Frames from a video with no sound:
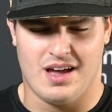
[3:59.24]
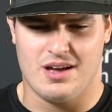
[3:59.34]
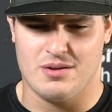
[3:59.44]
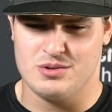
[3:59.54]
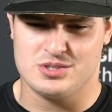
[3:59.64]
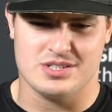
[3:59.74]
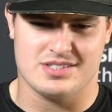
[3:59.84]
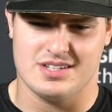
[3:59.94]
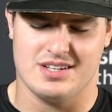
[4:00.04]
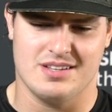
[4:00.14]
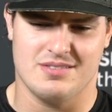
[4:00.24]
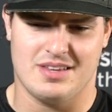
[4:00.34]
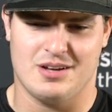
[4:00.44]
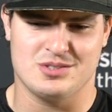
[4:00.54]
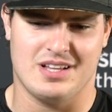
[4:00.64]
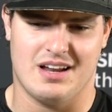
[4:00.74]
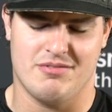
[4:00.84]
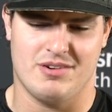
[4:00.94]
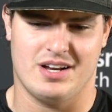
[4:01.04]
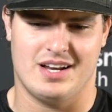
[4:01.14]
That was a lot
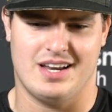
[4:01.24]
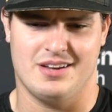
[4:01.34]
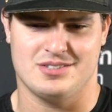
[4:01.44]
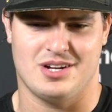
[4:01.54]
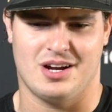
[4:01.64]
of fun, and he was